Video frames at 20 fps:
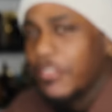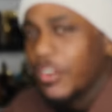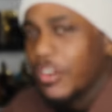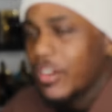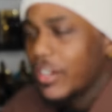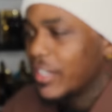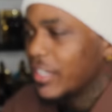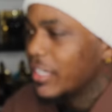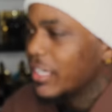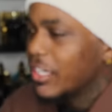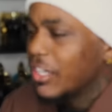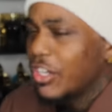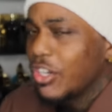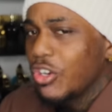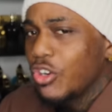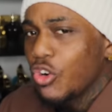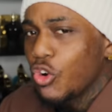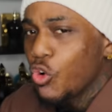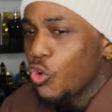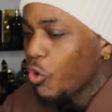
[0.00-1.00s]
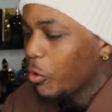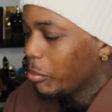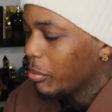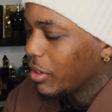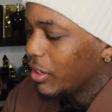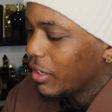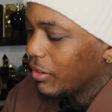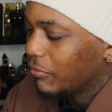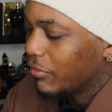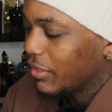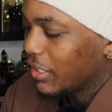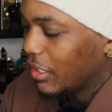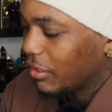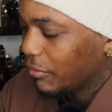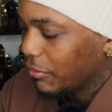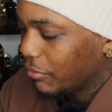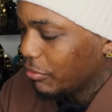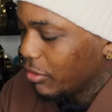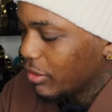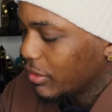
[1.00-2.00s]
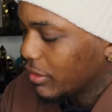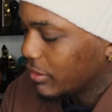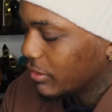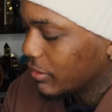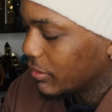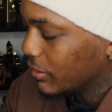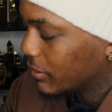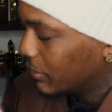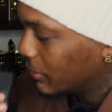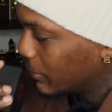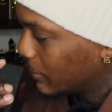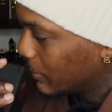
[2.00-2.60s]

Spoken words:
very gourmand vanilla fragrance.